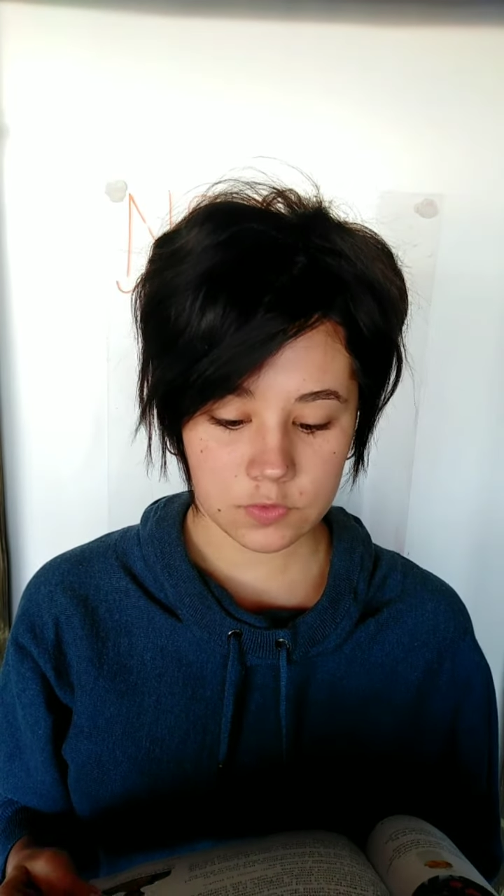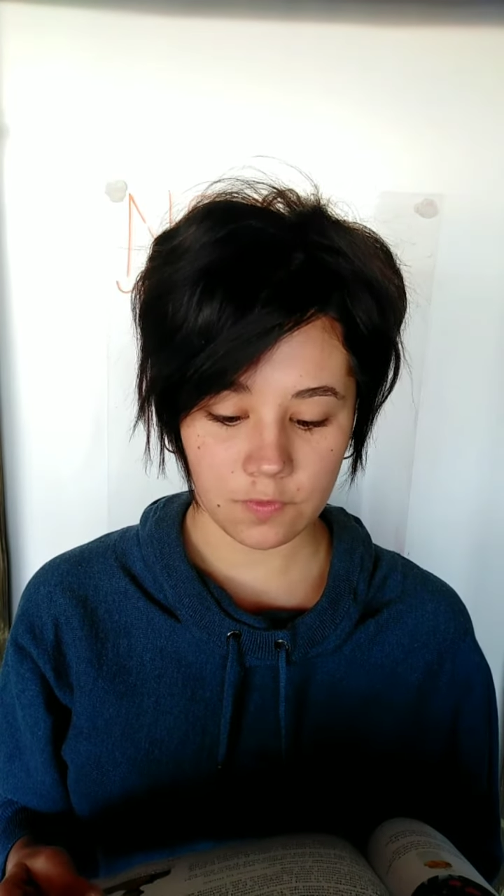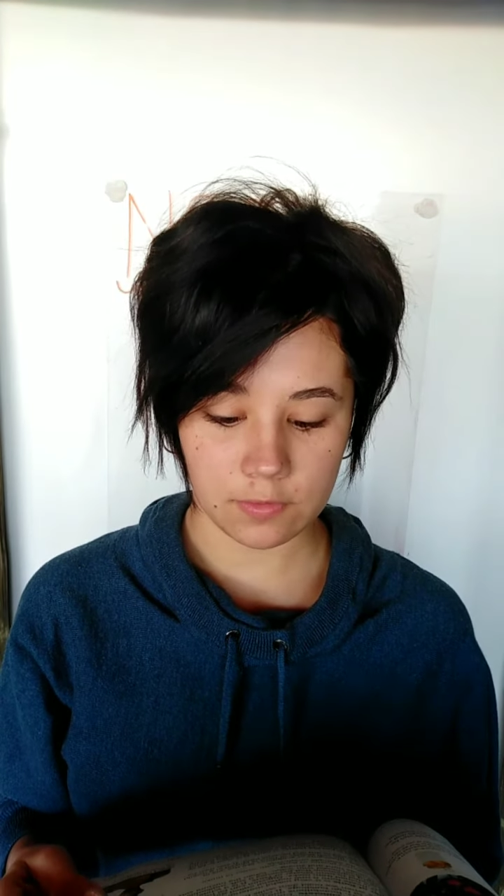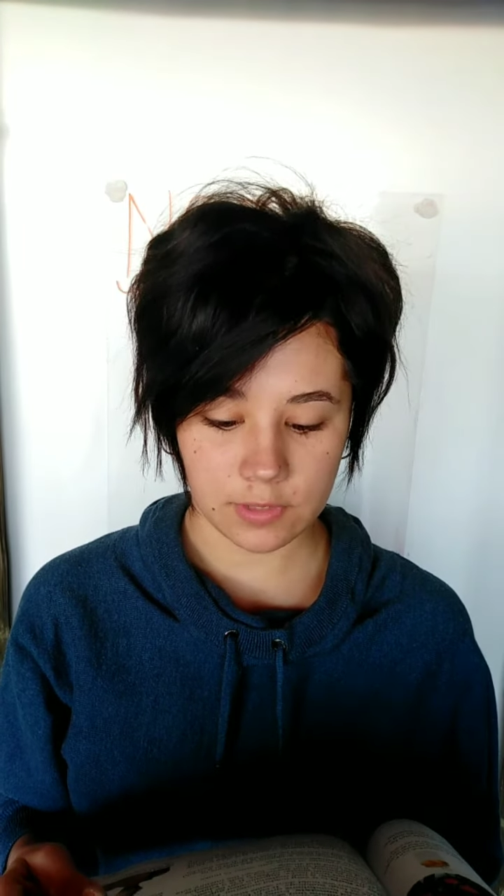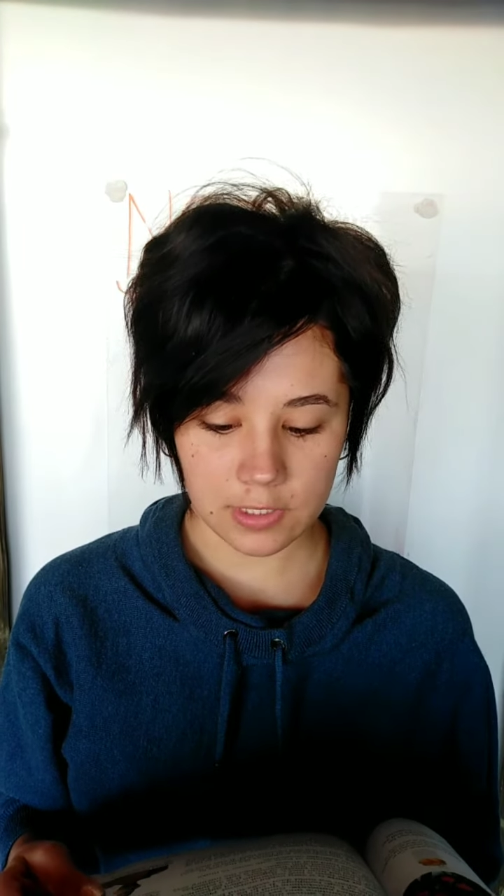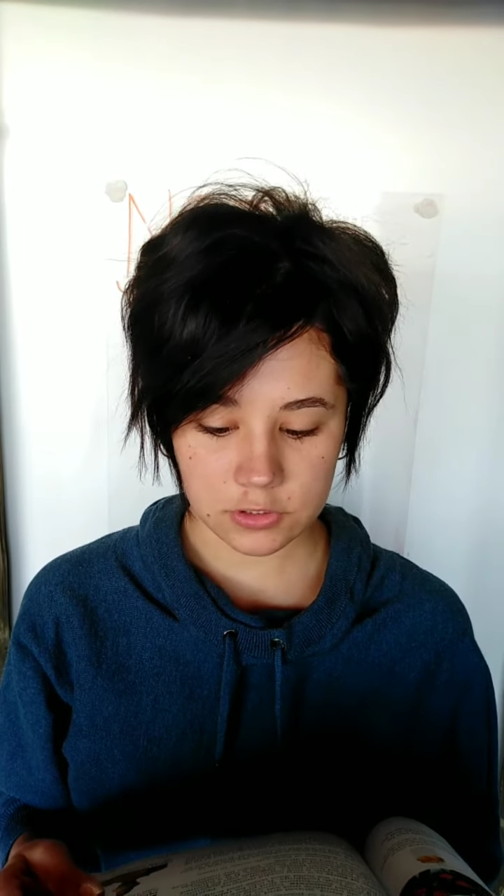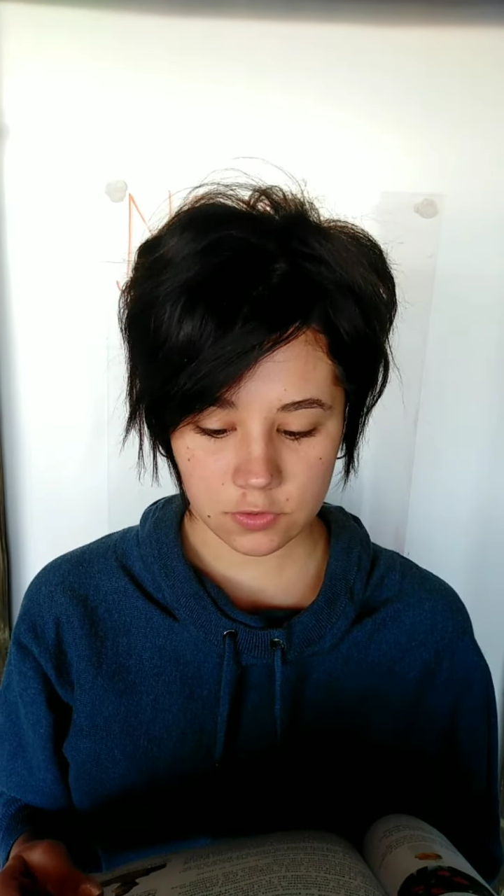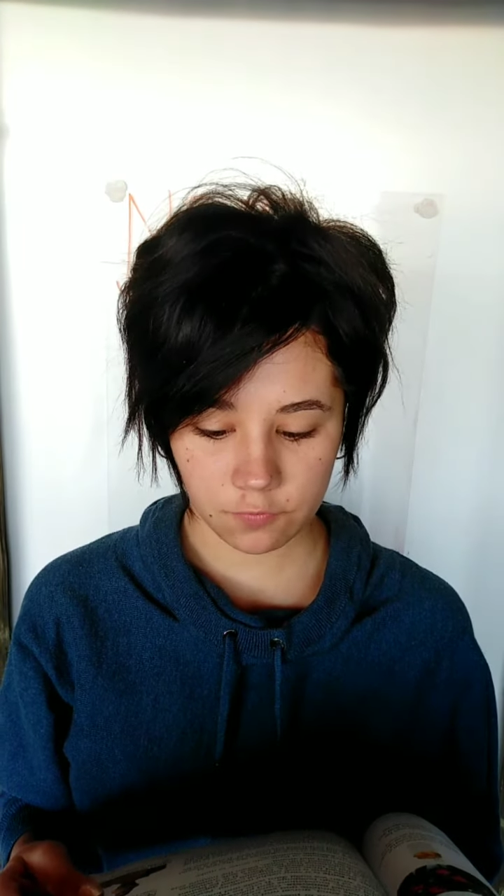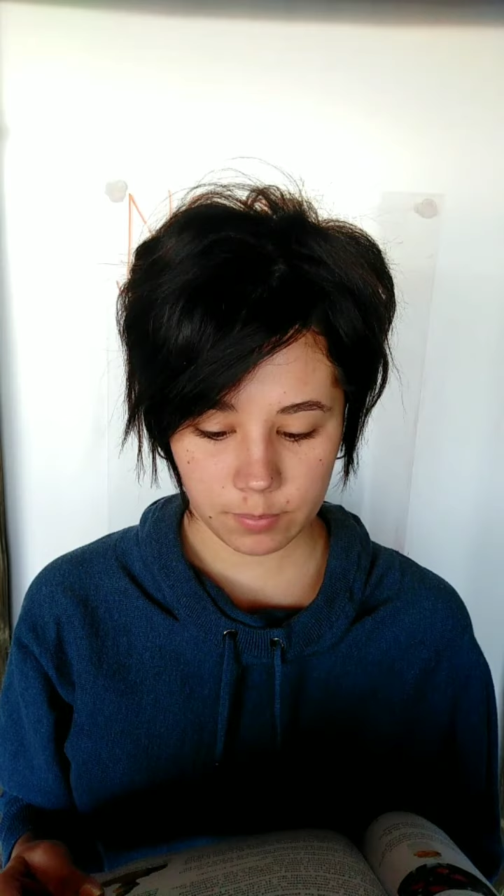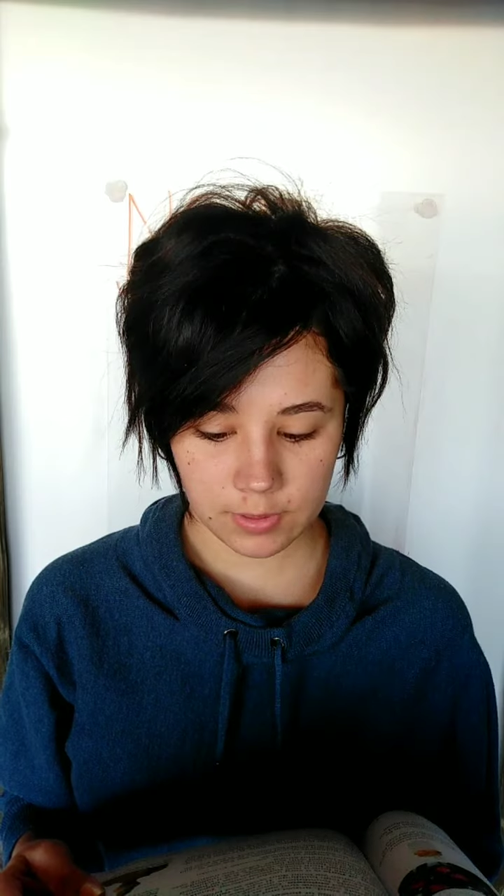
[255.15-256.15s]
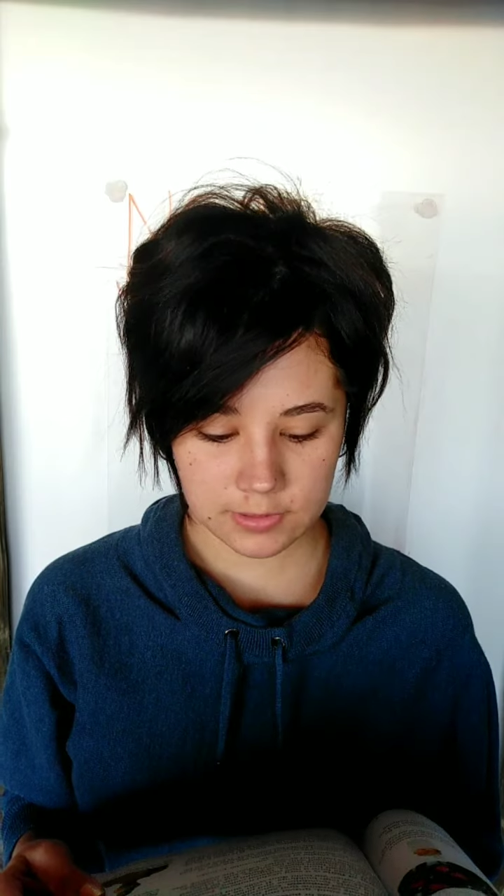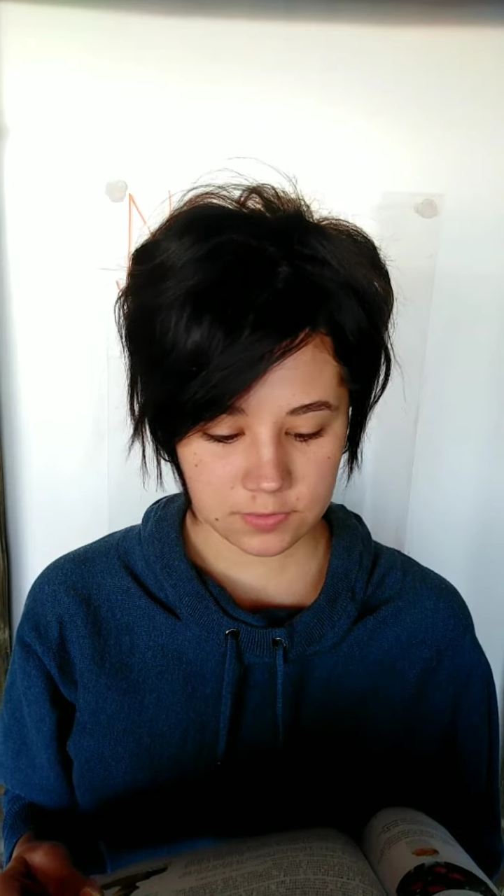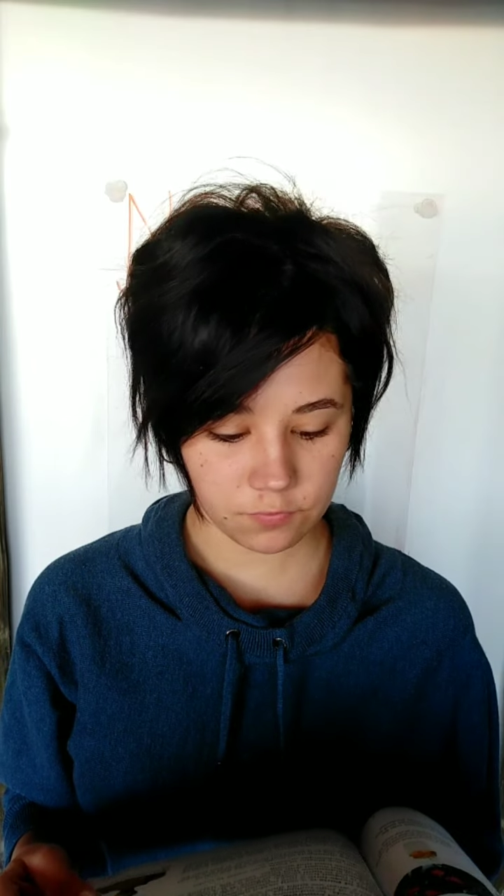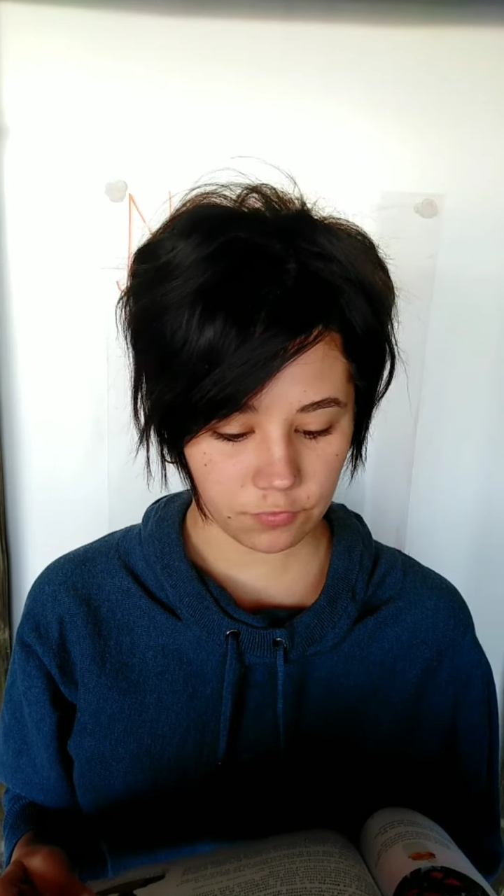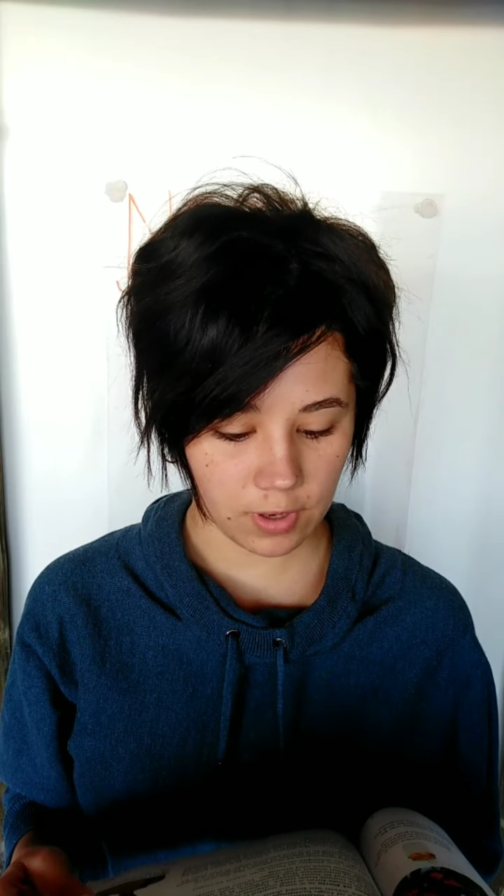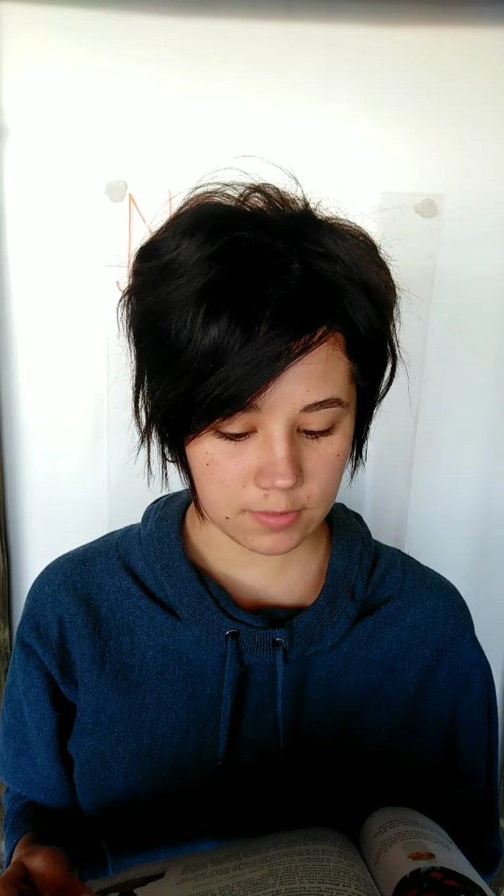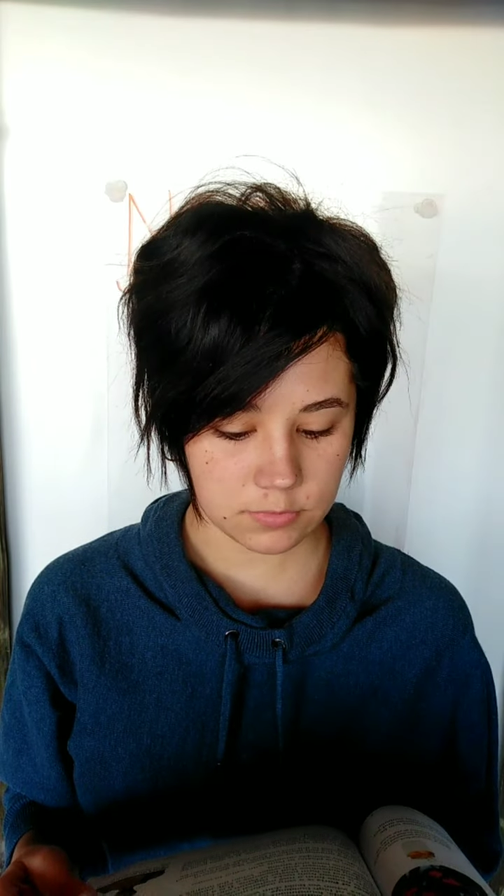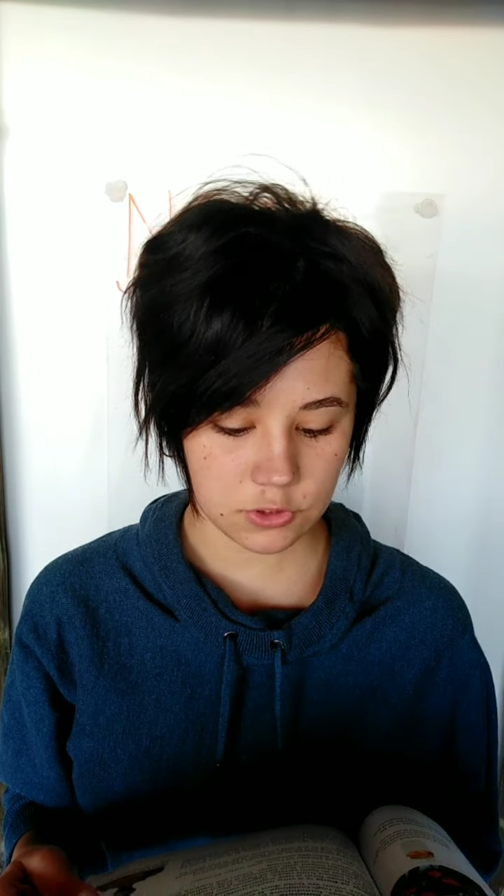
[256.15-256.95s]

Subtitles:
foundation of pillars and frames,